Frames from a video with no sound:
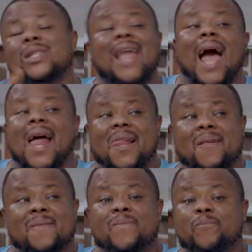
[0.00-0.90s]
daughter.
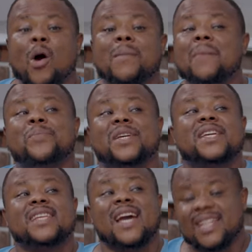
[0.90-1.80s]
Poor man
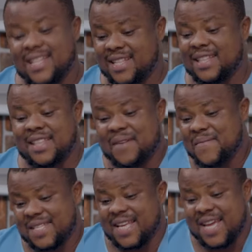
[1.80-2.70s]
picking, and they tell
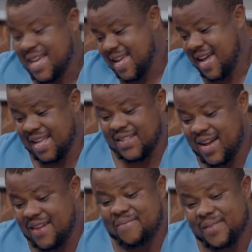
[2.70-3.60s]
me, say, I
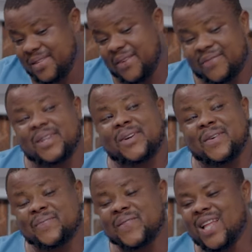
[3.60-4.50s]
don't have any source of
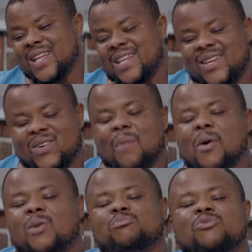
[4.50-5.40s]
income. Come
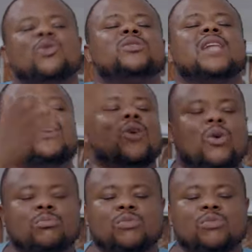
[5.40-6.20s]
on, close that your